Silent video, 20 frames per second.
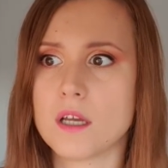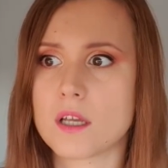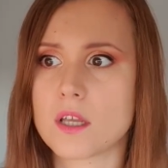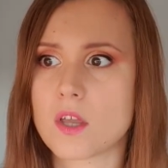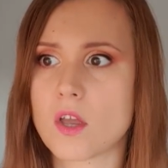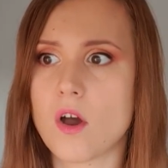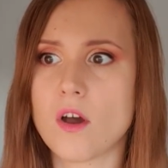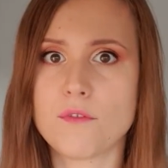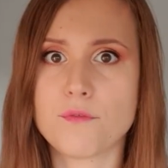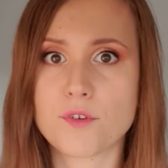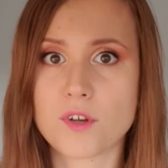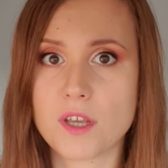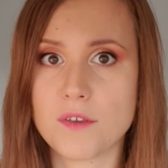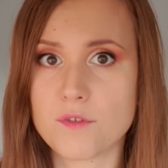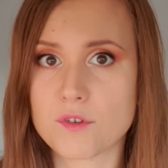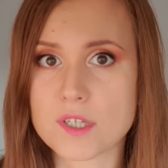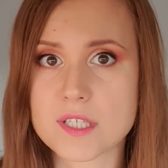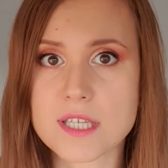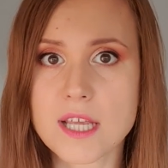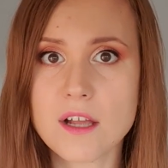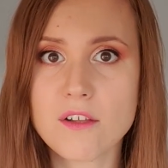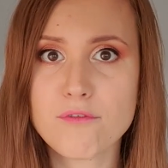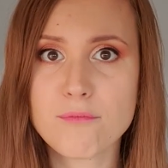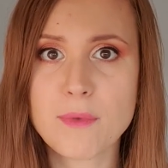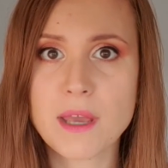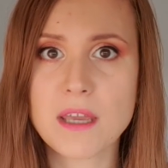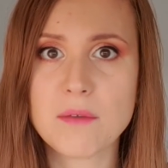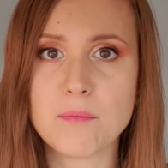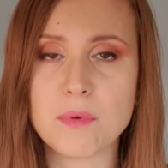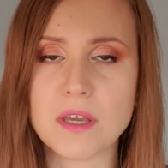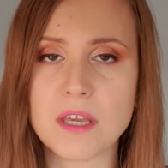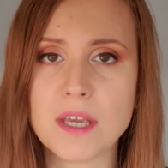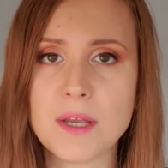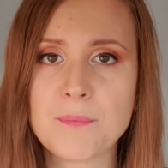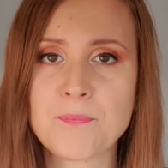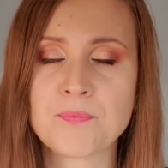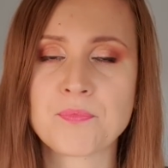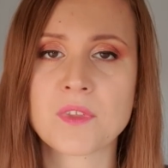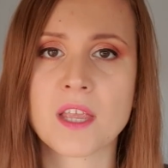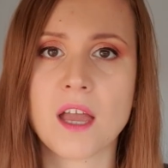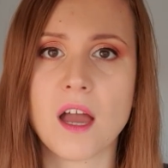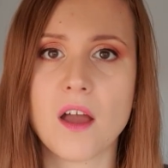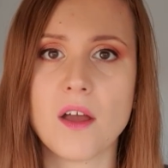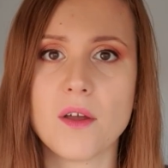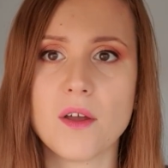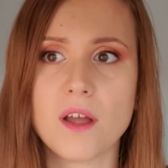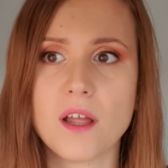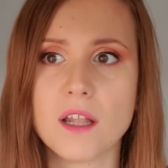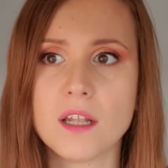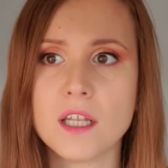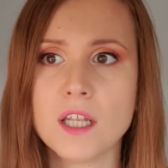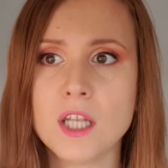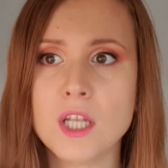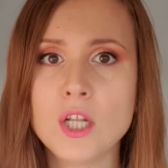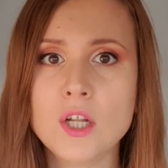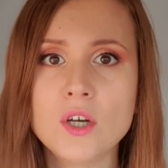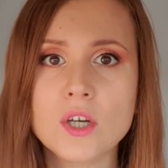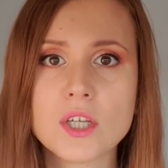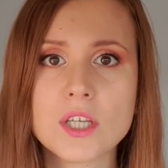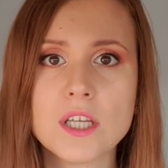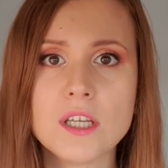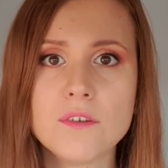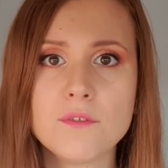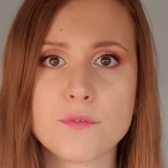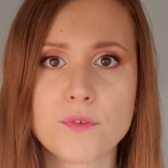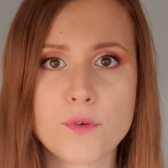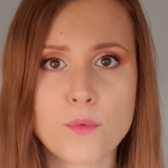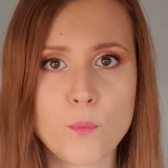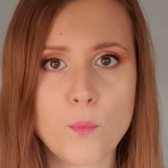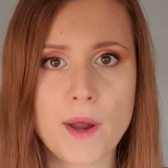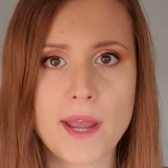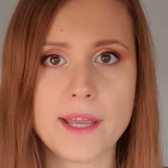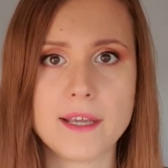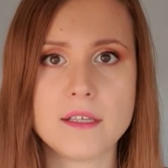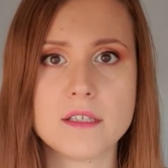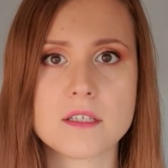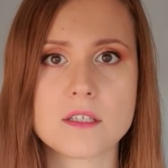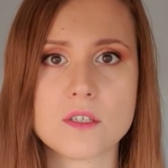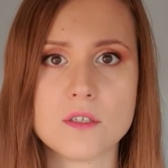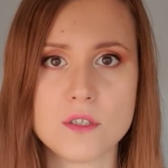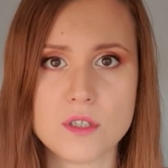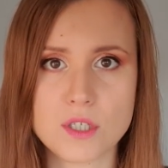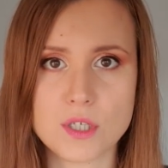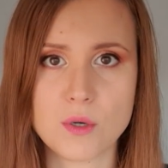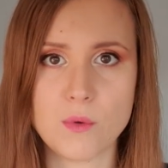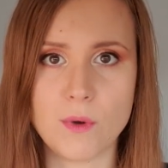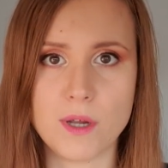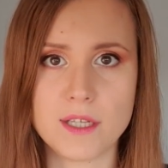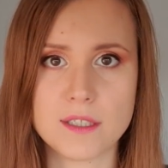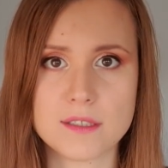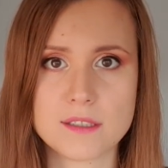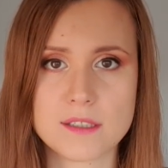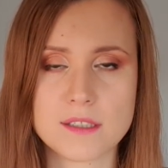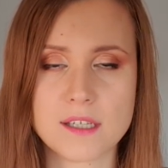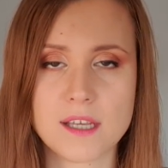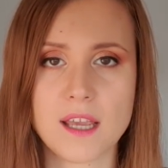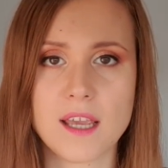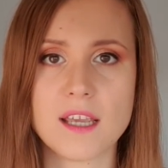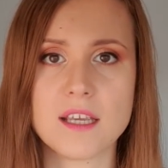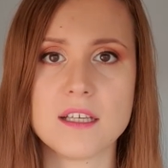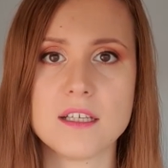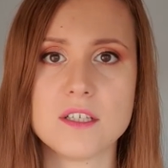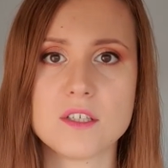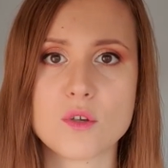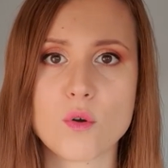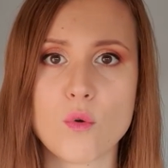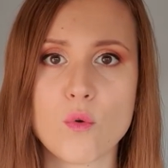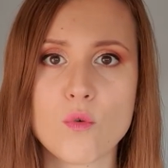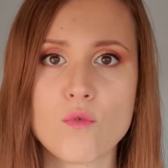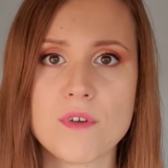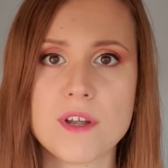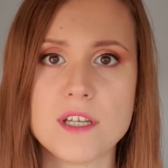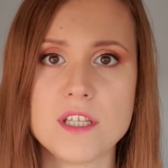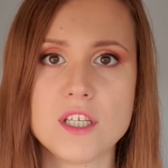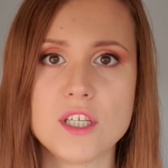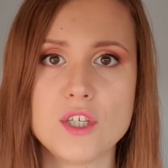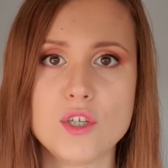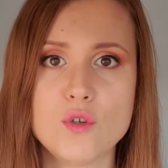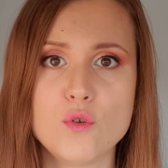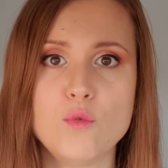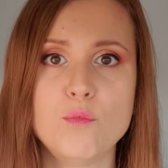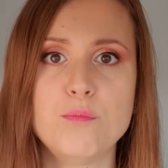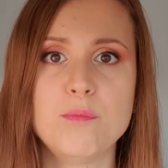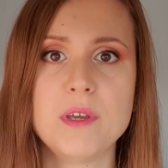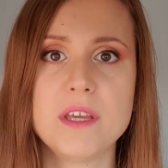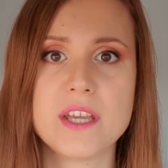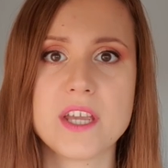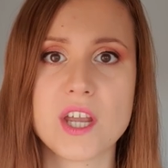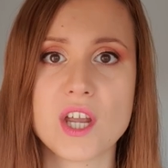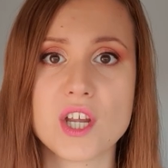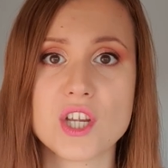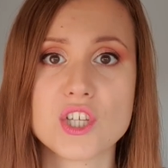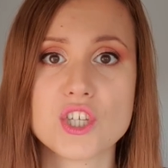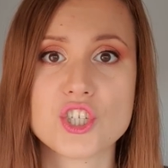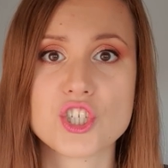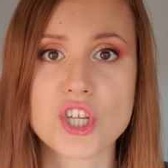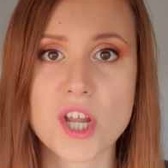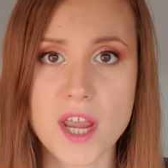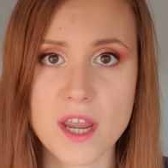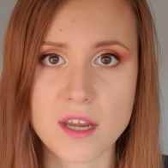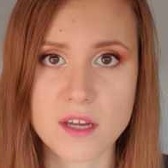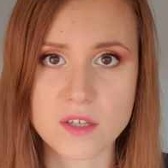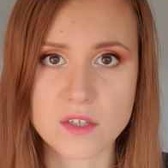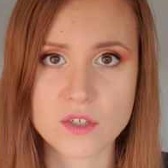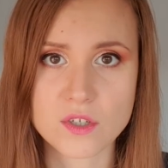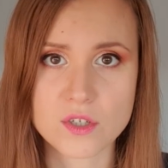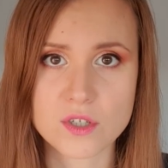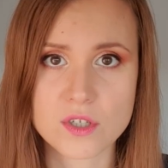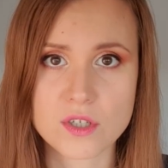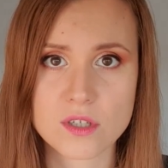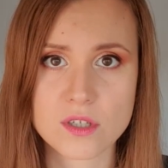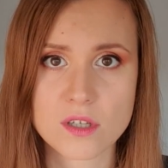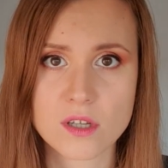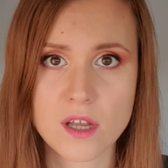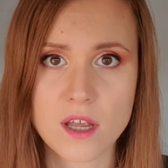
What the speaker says: can't forgive yourself maybe, looking for ways to do it is already you being changed.